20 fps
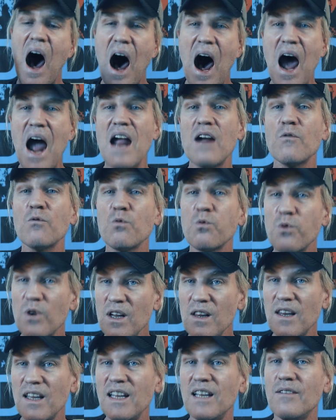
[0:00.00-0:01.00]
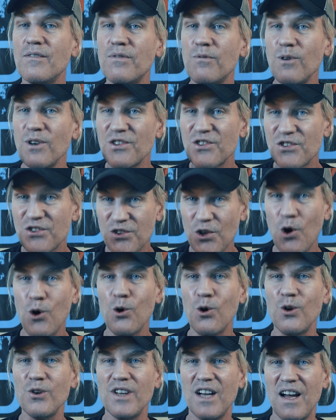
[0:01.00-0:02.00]
I really was
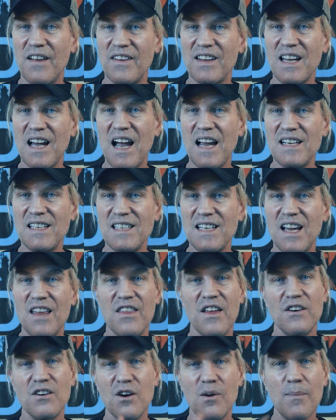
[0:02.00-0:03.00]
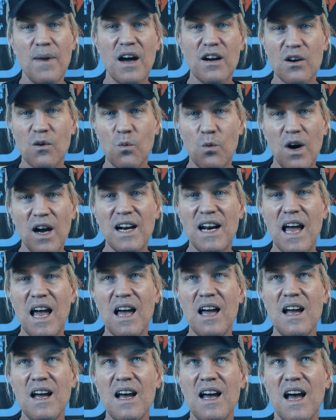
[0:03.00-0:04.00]
sold on the idea that no matter
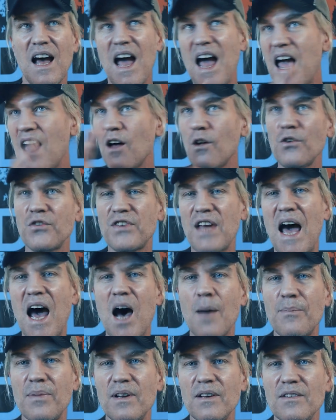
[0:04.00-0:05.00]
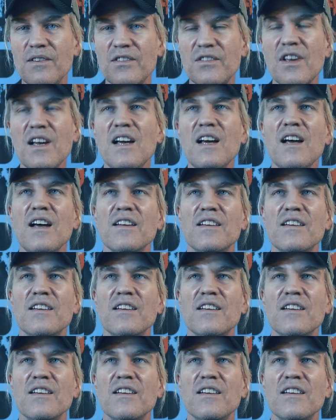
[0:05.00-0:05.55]
what else happens,